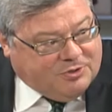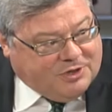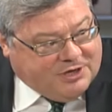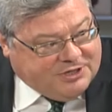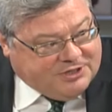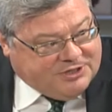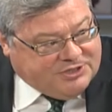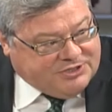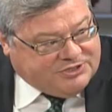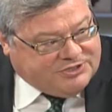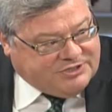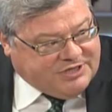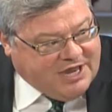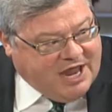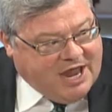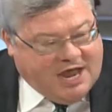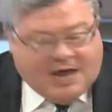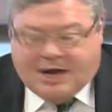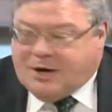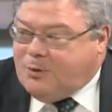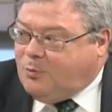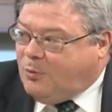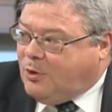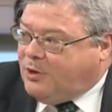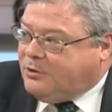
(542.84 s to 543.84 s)
to
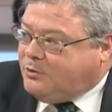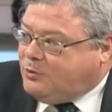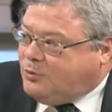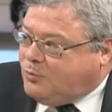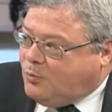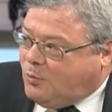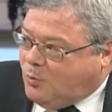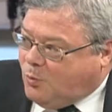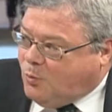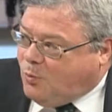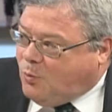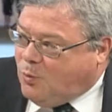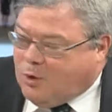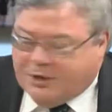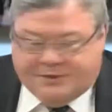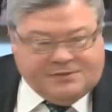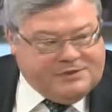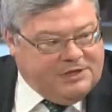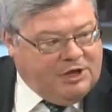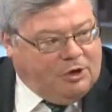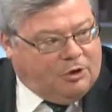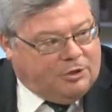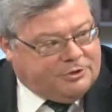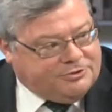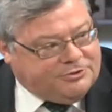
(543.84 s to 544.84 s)
understand what
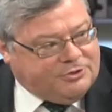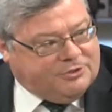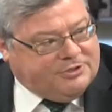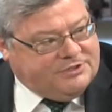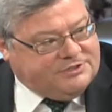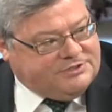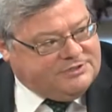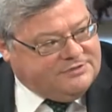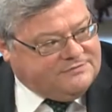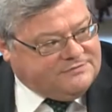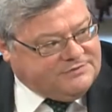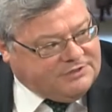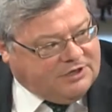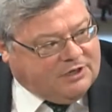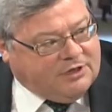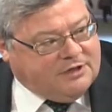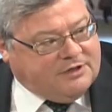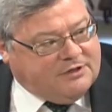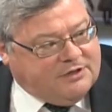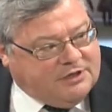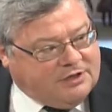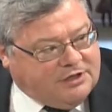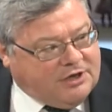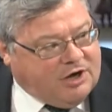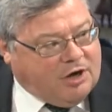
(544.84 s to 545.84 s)
the alternatives
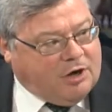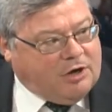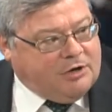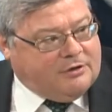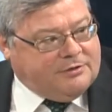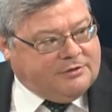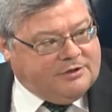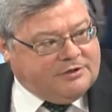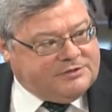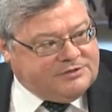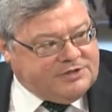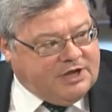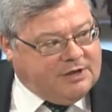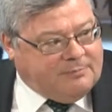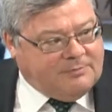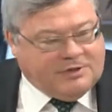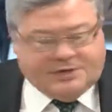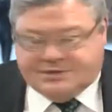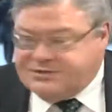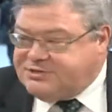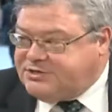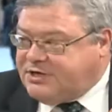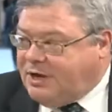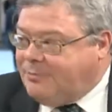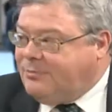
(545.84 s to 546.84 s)
are that are on the table,
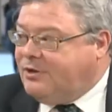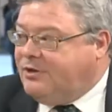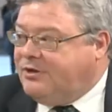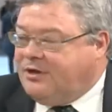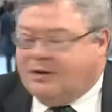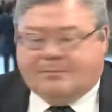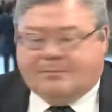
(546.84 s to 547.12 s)
and some of